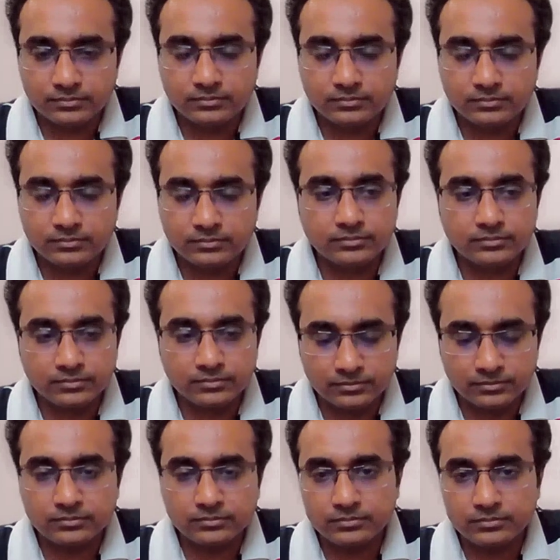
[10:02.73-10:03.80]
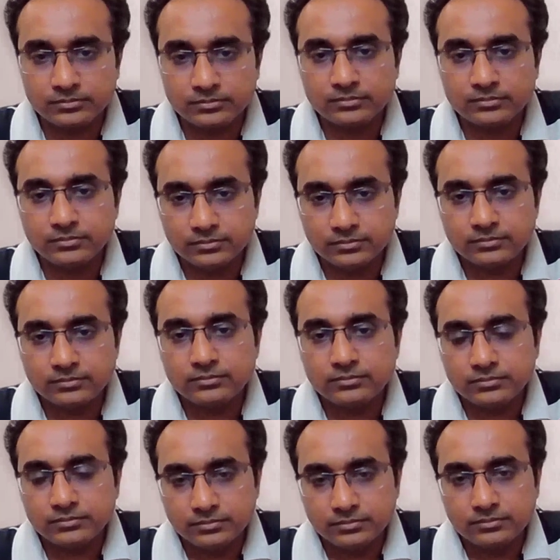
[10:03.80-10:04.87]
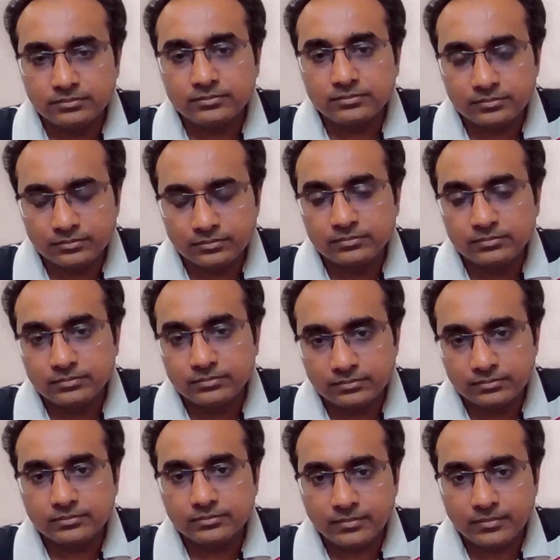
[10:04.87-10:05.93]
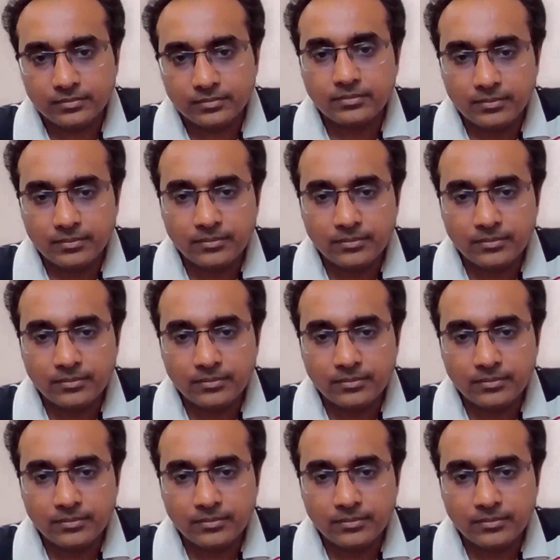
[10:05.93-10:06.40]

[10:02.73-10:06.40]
[no speech]